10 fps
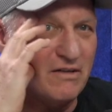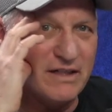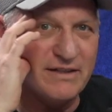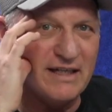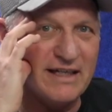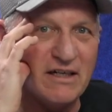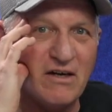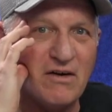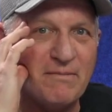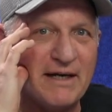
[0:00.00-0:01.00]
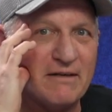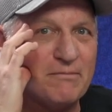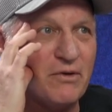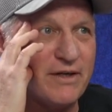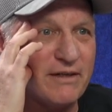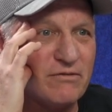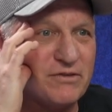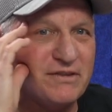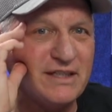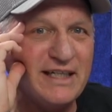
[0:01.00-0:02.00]
here they go about a morning
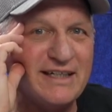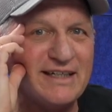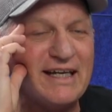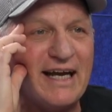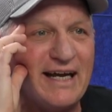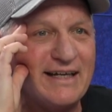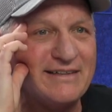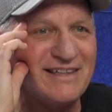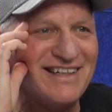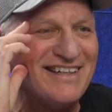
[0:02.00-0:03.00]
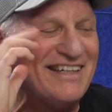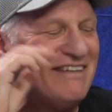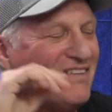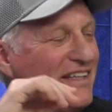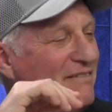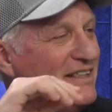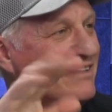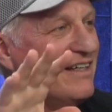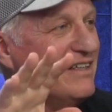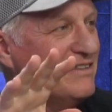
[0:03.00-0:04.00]
routine again right but let me
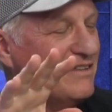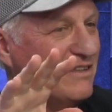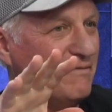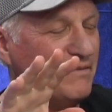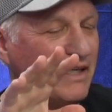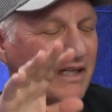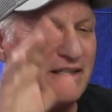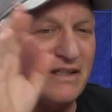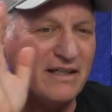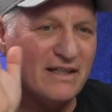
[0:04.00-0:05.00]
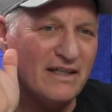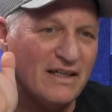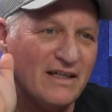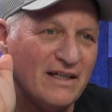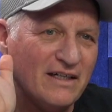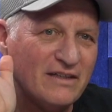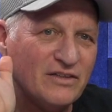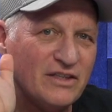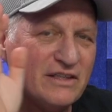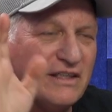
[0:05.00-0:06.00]
tell you something
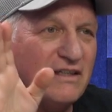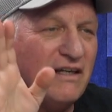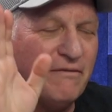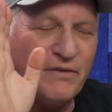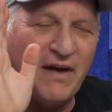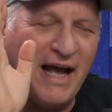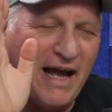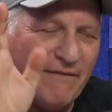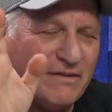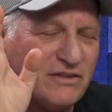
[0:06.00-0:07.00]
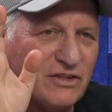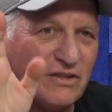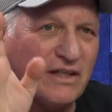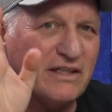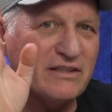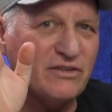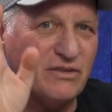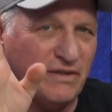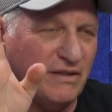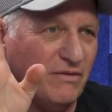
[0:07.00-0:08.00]
just if you haven't started
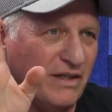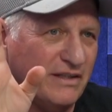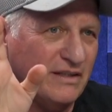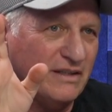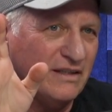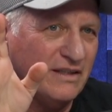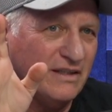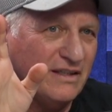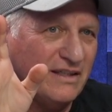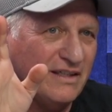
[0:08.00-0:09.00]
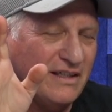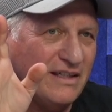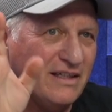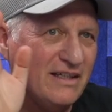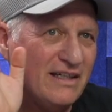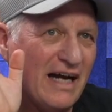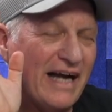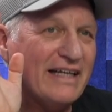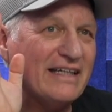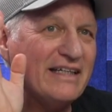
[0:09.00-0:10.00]
doing one
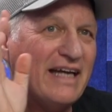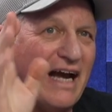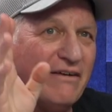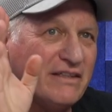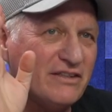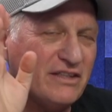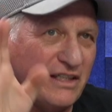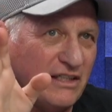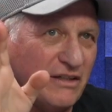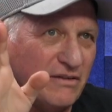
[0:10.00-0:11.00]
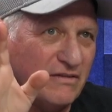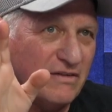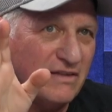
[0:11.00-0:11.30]
i can guarantee you